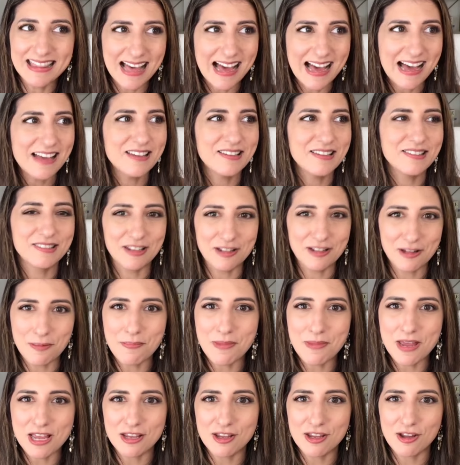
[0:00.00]
that is going to
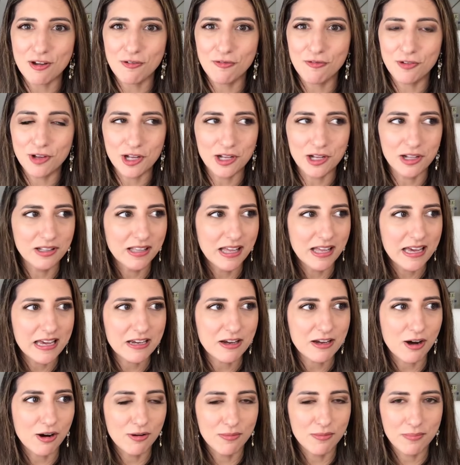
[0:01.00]
make you feel
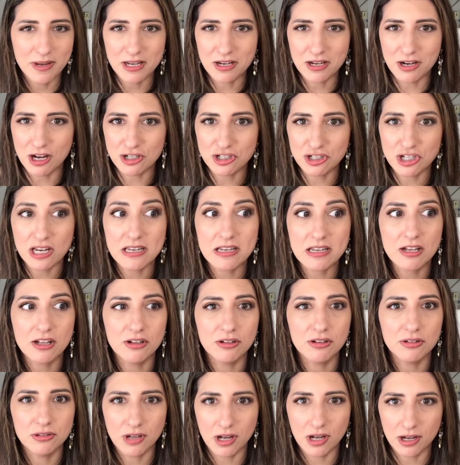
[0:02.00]
like, oh my gosh, I
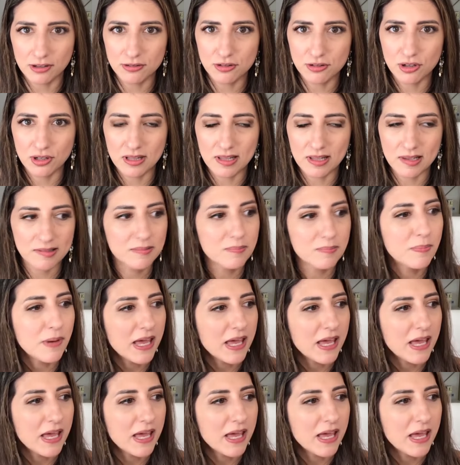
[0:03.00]
cannot do this.